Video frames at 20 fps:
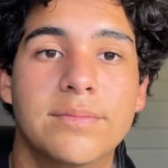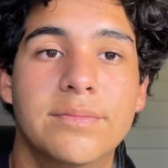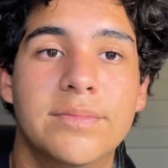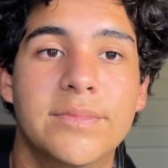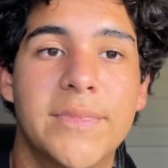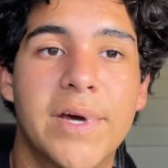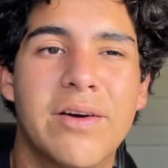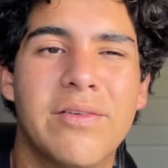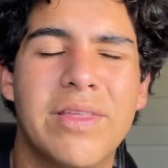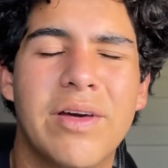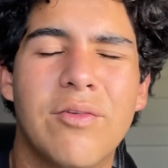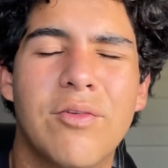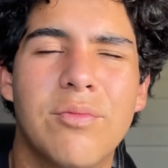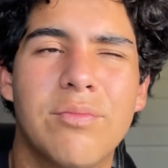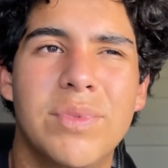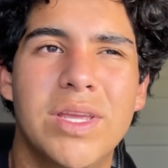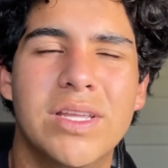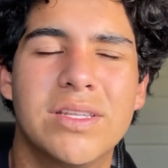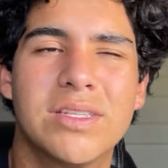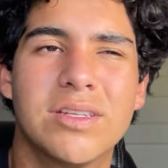that won't
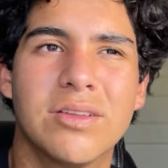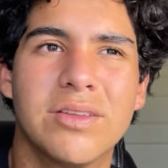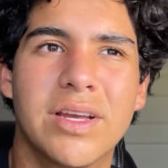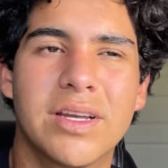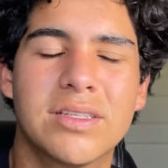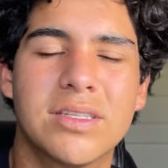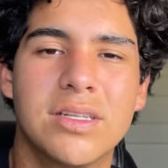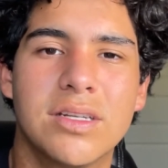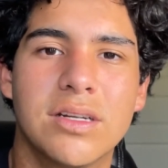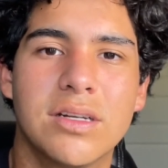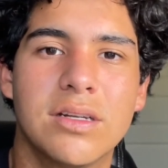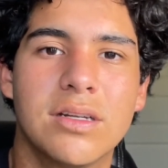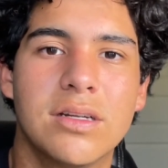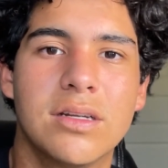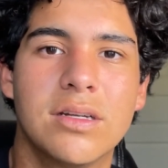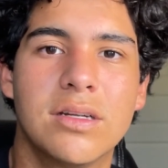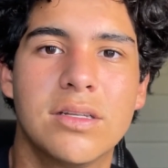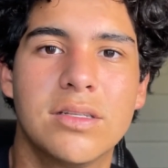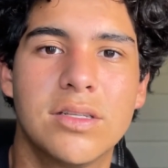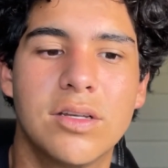be until next year.
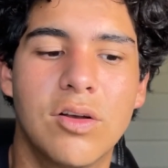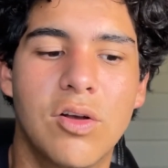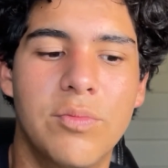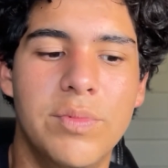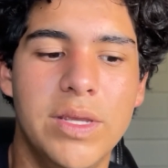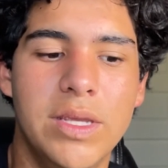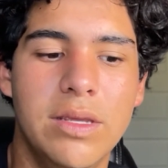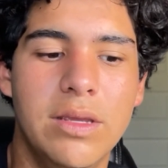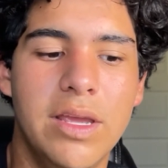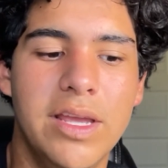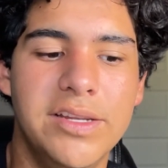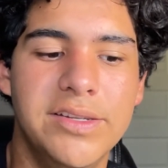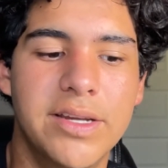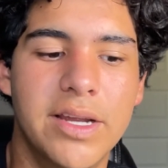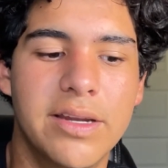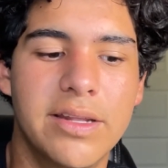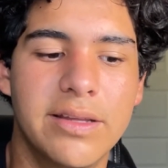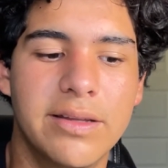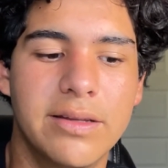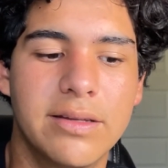So I'll be
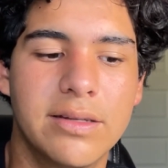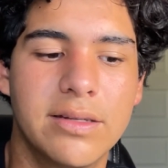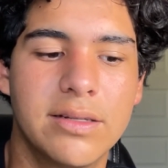AJATTing